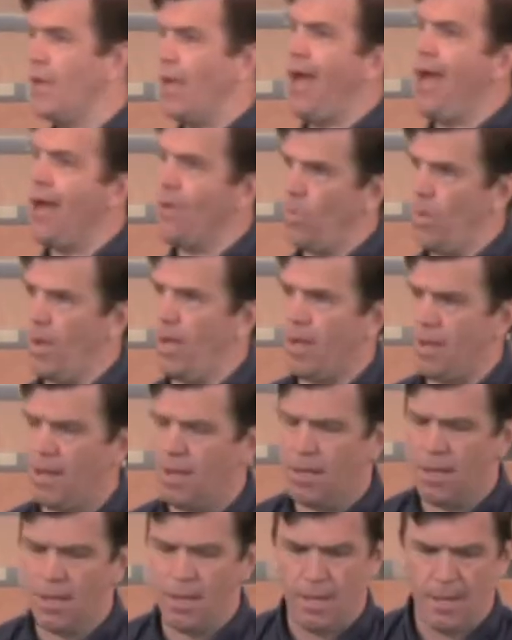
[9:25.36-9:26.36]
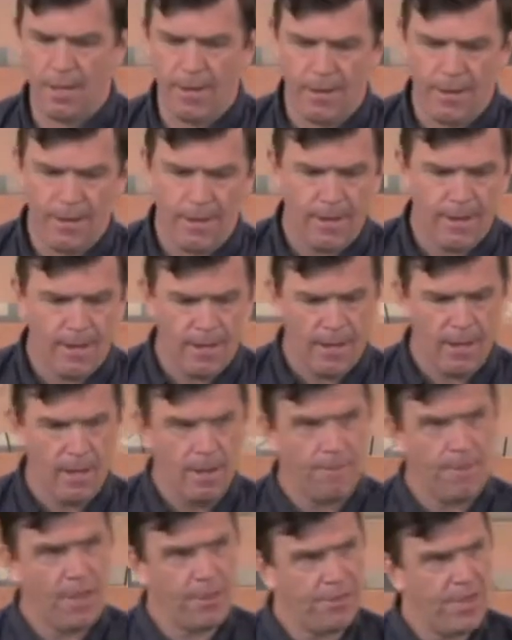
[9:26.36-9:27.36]
aren't we,
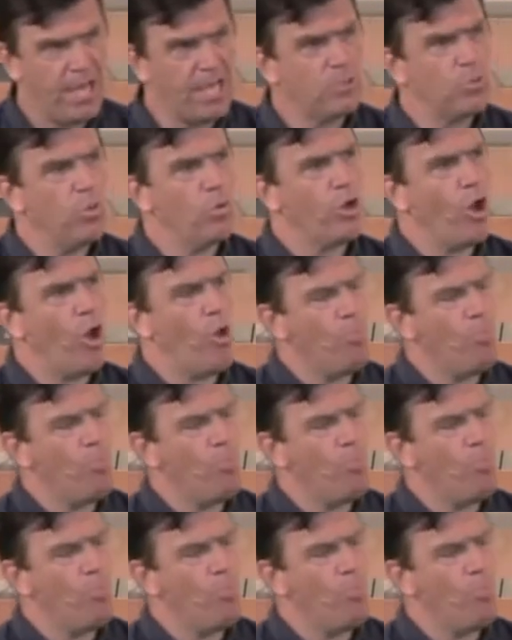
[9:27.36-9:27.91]
that things will go